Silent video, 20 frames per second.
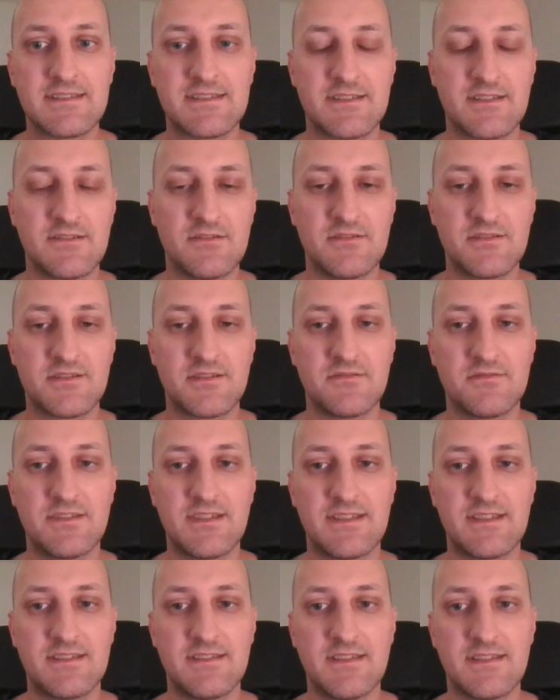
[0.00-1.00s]
So
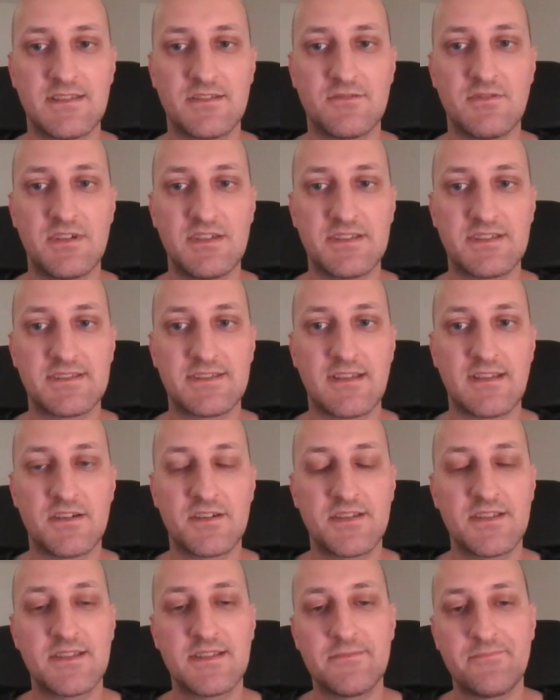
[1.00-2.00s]
that's where it
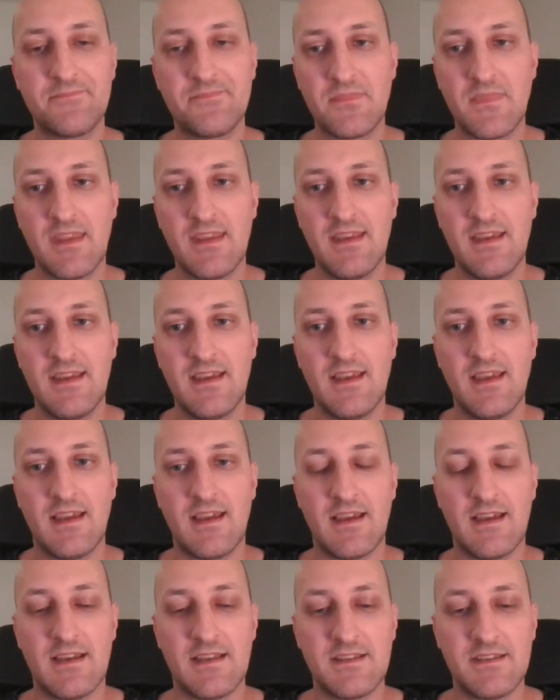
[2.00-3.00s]
started,
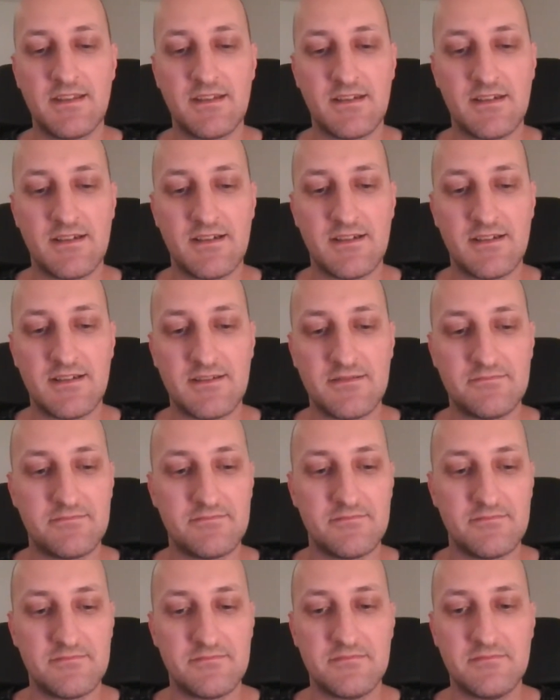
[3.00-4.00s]
and
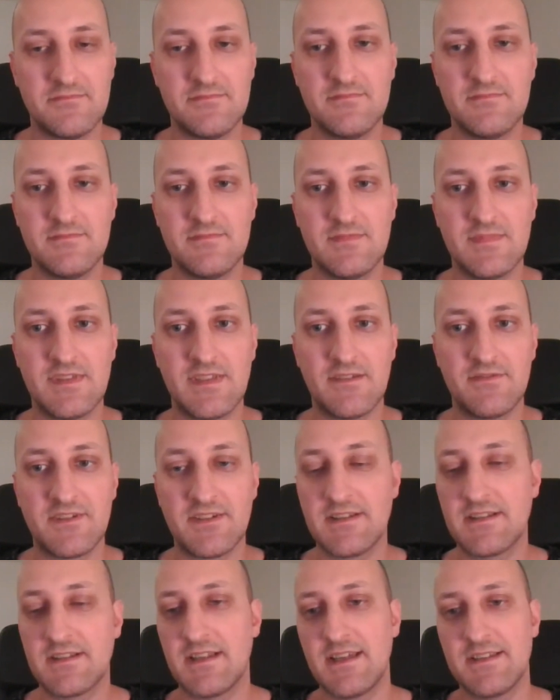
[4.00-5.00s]

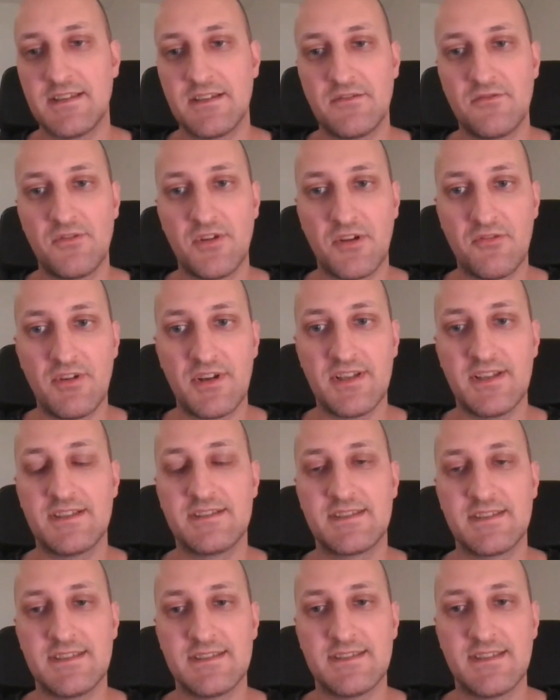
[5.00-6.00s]
definitely I didn't regret
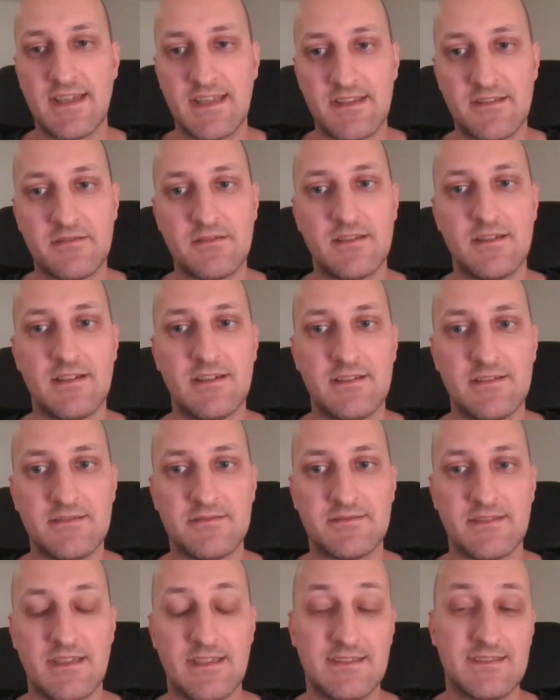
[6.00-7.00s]
it since then,
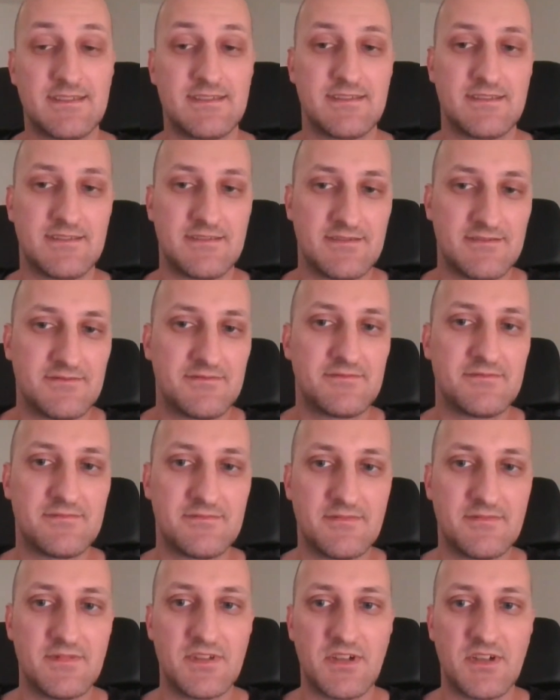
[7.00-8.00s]
as
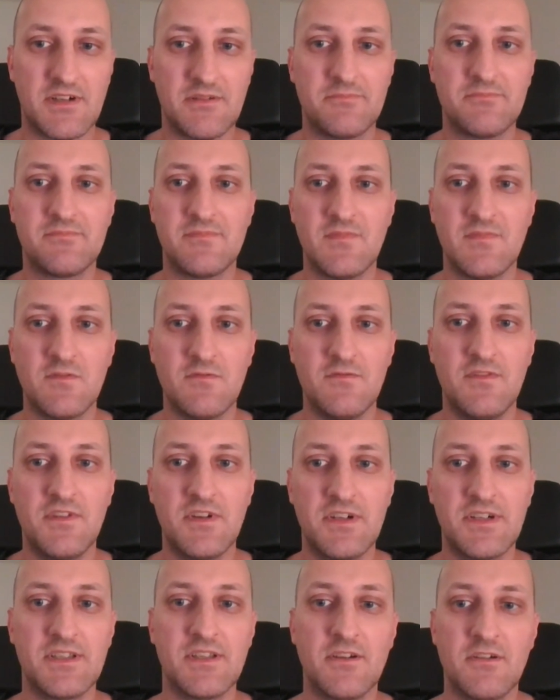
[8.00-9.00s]
there are
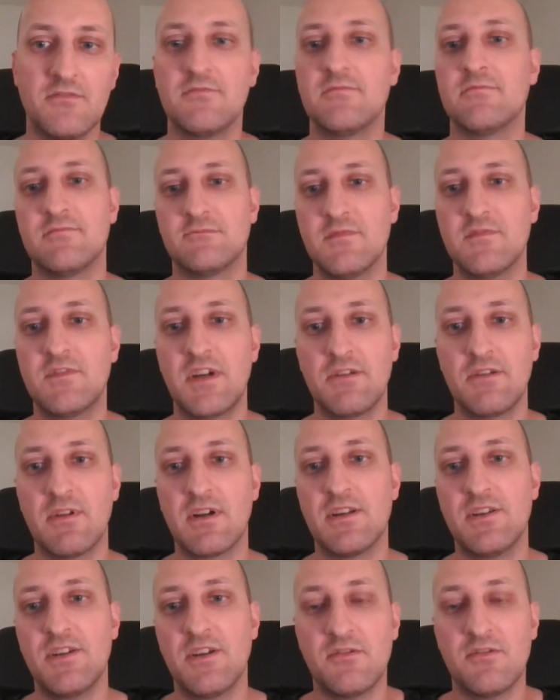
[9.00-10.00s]
very
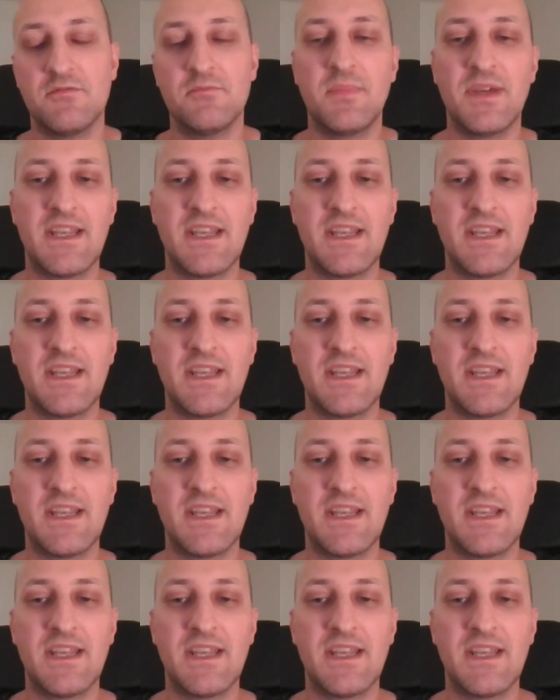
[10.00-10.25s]
well known